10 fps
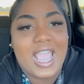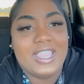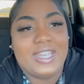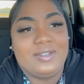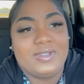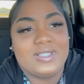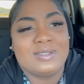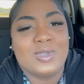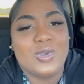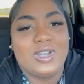and then I found
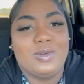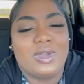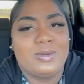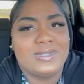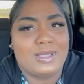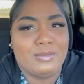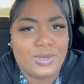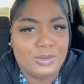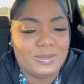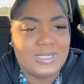some coconut water with some
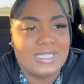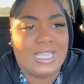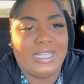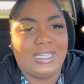pulp inside,